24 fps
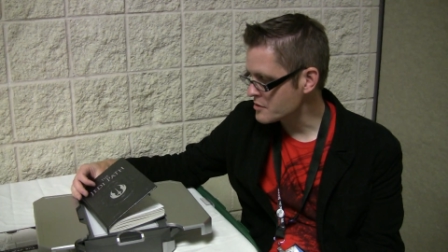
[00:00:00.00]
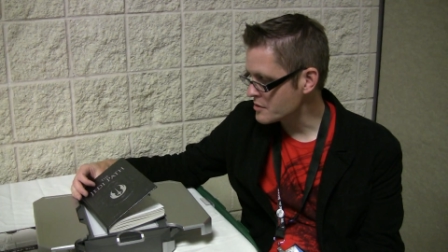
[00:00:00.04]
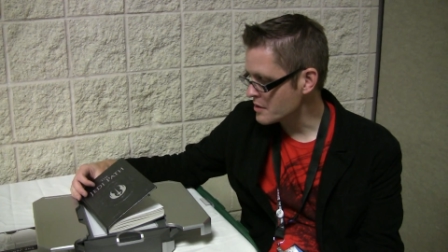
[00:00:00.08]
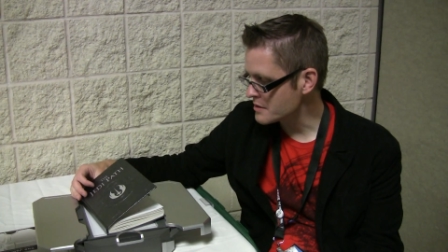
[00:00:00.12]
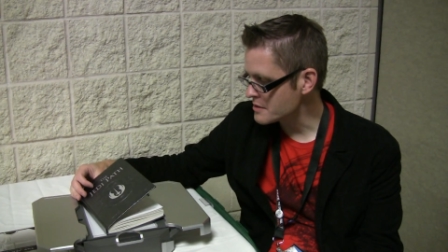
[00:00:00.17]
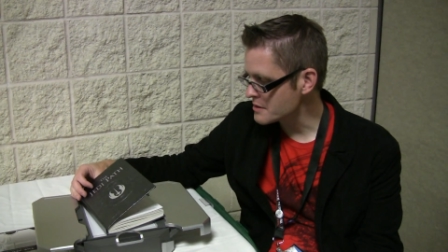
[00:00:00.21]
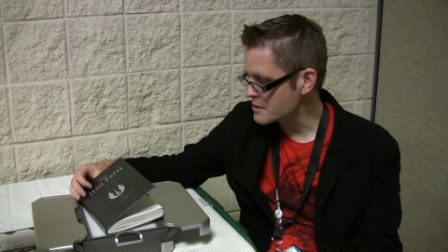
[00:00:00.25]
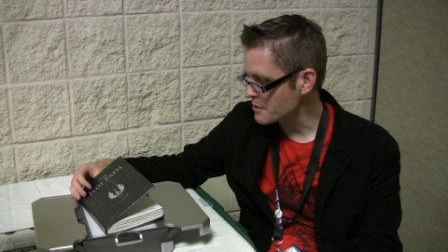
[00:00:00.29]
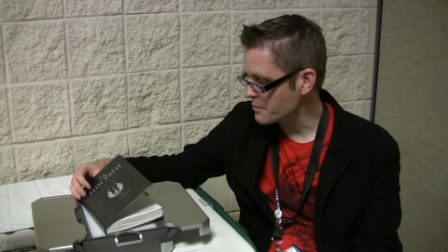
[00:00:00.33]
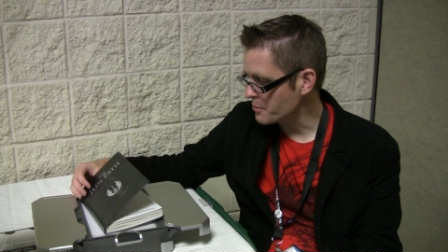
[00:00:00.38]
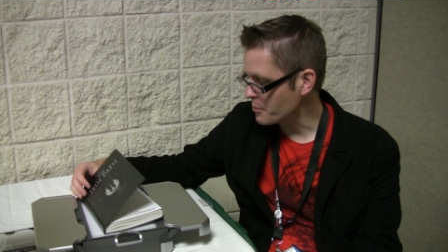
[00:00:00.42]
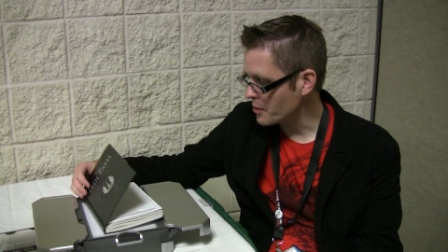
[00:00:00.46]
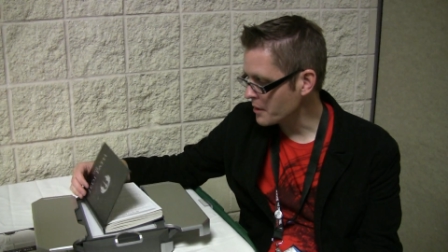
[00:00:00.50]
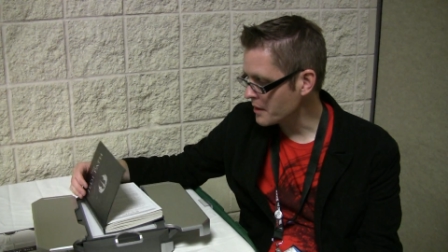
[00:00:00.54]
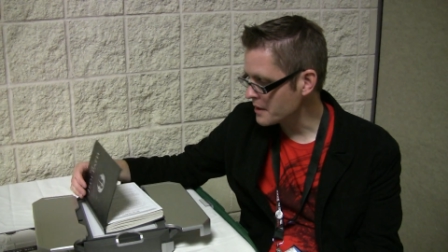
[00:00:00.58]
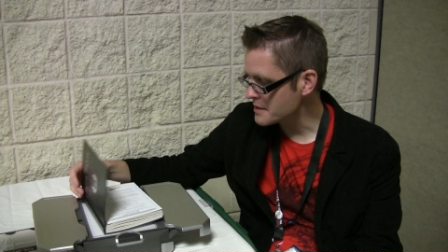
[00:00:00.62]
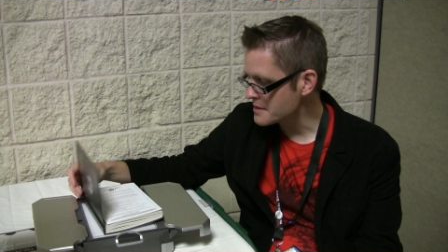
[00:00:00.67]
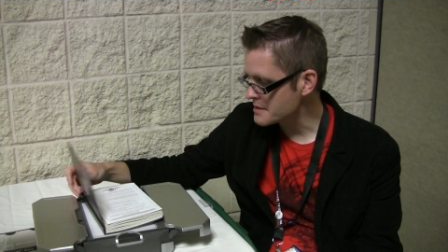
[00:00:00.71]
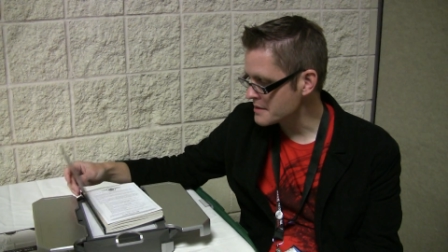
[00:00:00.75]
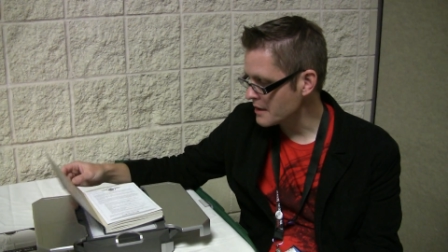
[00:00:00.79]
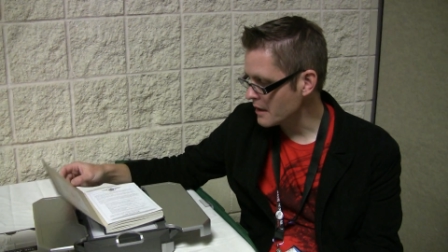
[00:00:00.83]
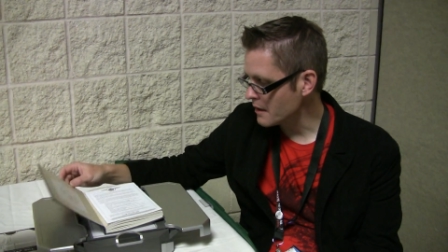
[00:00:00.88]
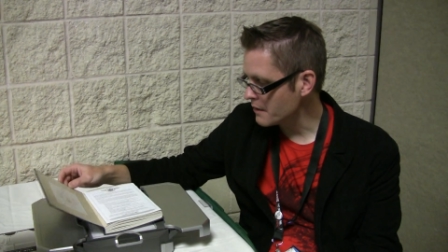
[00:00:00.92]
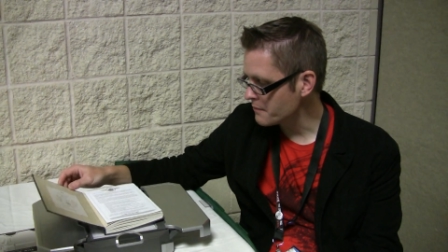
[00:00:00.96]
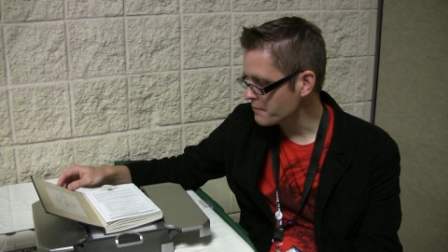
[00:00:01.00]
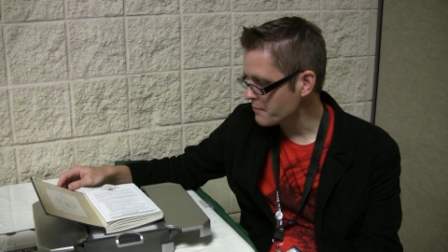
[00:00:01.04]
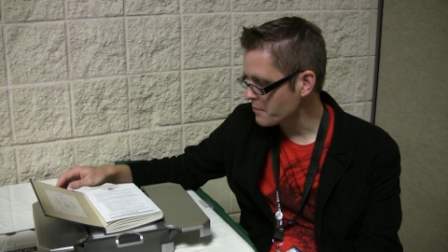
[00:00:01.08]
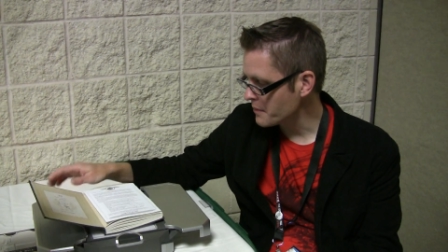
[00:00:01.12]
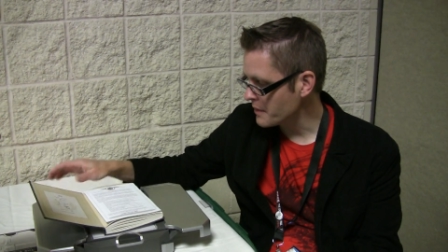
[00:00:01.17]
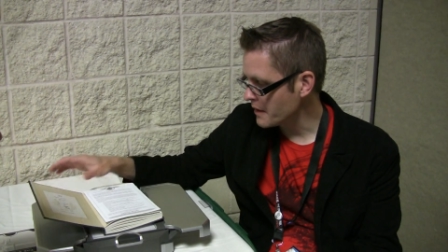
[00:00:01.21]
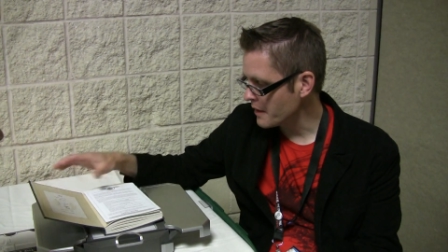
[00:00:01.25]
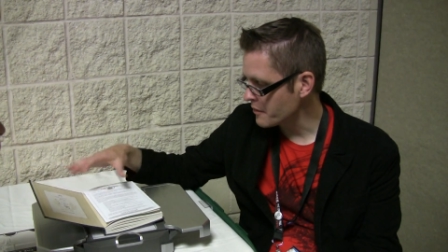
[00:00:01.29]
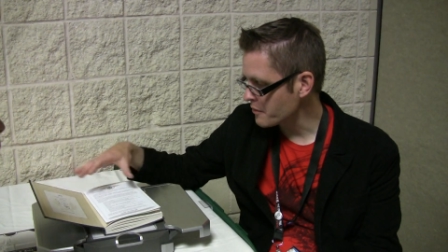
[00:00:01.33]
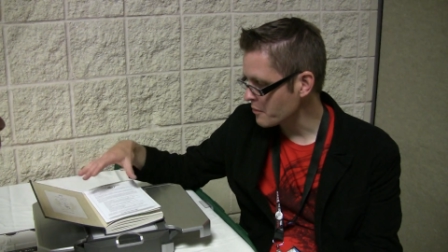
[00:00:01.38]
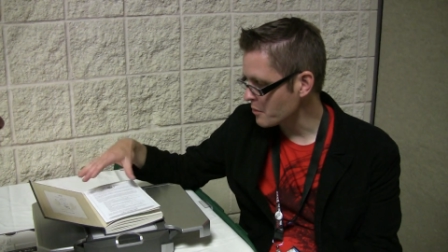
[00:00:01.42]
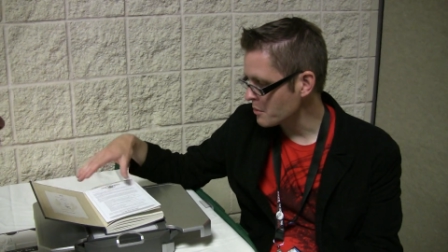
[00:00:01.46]
just the book itself
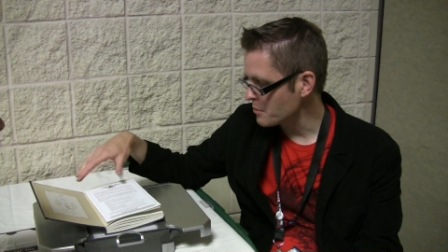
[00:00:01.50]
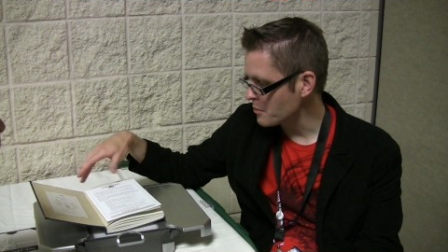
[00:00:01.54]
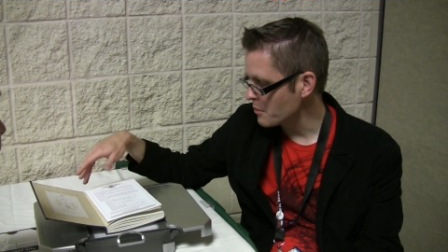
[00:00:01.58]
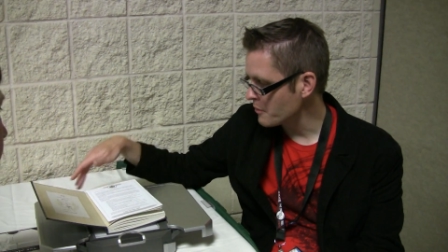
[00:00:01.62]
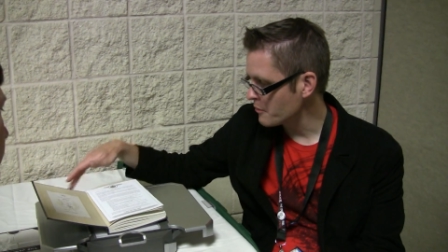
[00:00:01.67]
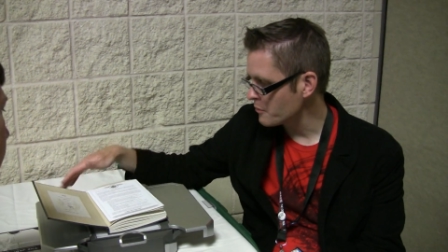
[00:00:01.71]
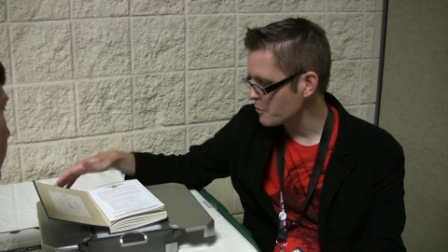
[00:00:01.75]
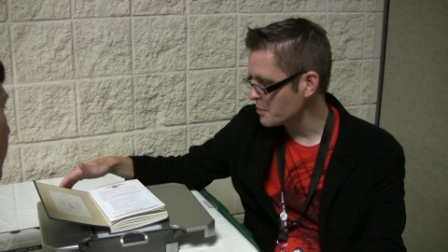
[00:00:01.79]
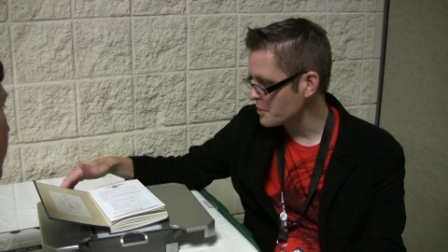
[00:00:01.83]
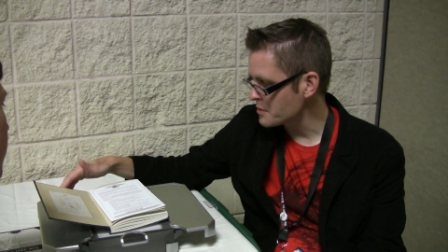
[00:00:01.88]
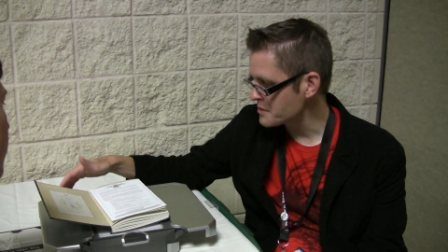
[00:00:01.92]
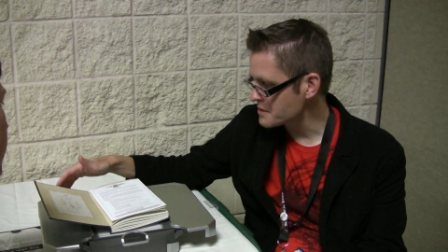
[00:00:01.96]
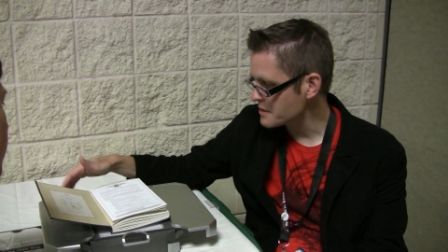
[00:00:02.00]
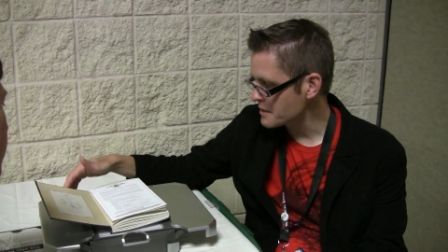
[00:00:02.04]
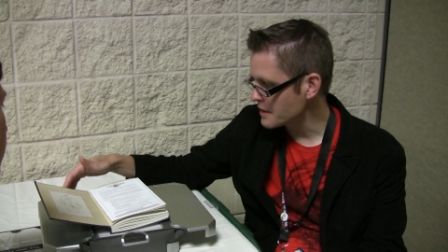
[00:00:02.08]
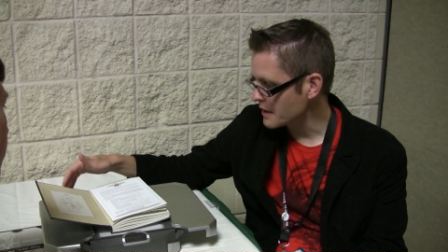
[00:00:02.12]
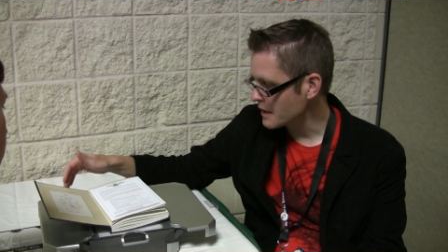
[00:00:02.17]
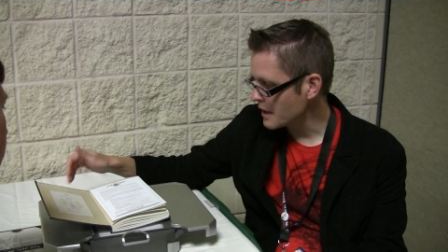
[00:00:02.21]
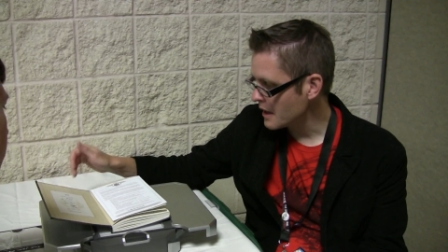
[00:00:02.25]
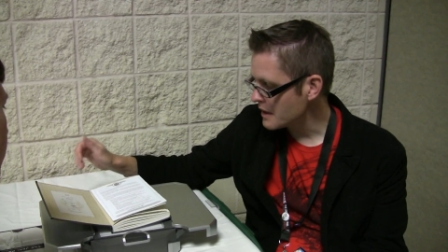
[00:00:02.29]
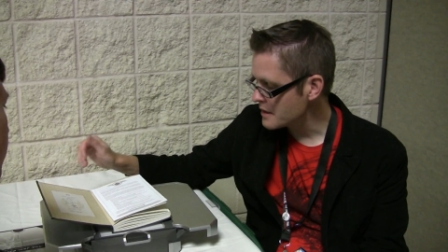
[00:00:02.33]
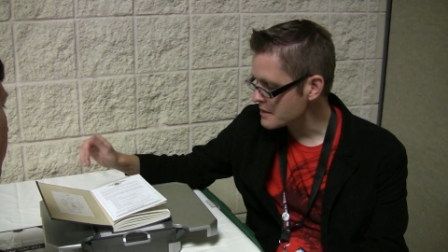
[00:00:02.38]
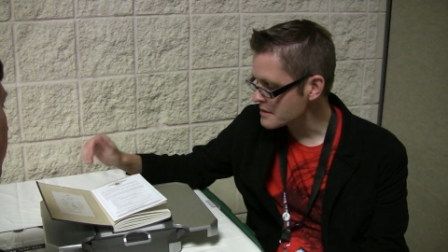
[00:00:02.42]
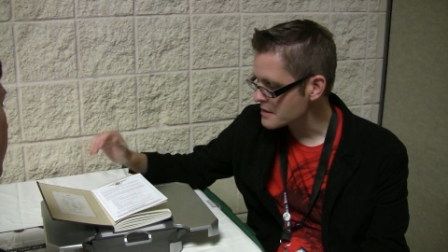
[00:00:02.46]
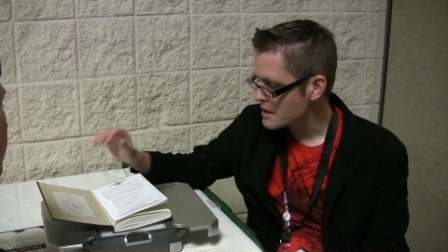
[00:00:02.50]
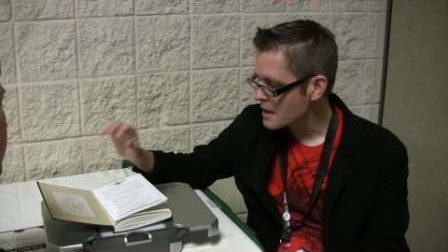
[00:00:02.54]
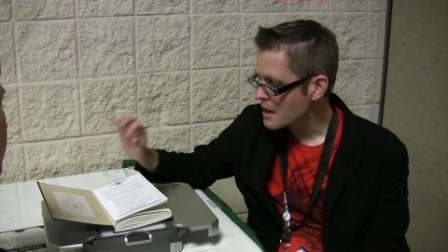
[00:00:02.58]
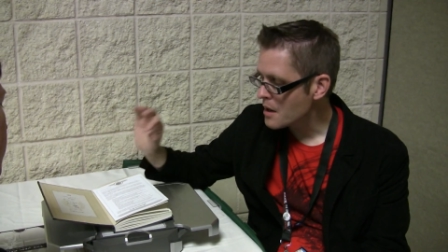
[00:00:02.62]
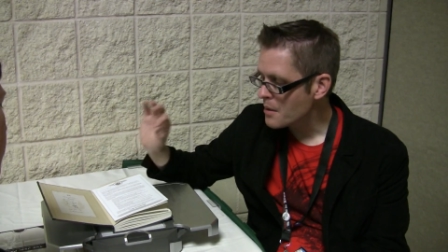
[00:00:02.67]
without the removables in the case,